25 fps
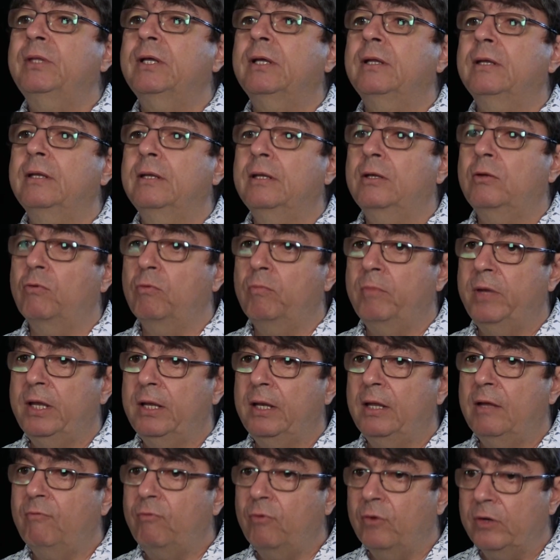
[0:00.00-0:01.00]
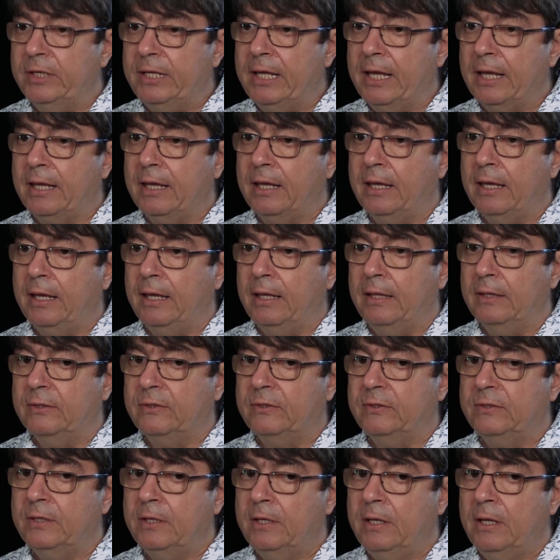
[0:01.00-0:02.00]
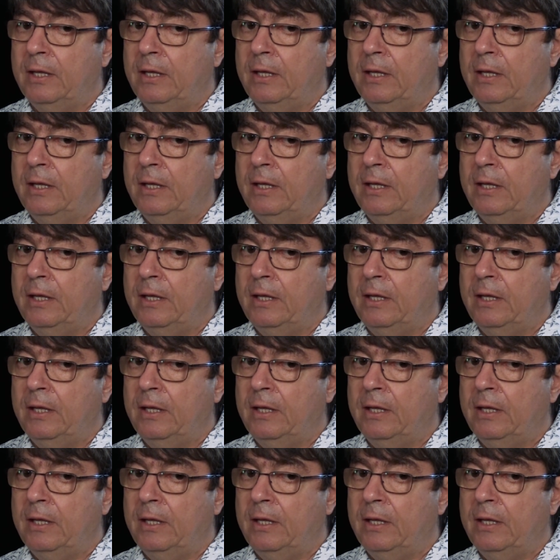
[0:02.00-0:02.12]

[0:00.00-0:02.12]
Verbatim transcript: done in Romania for decades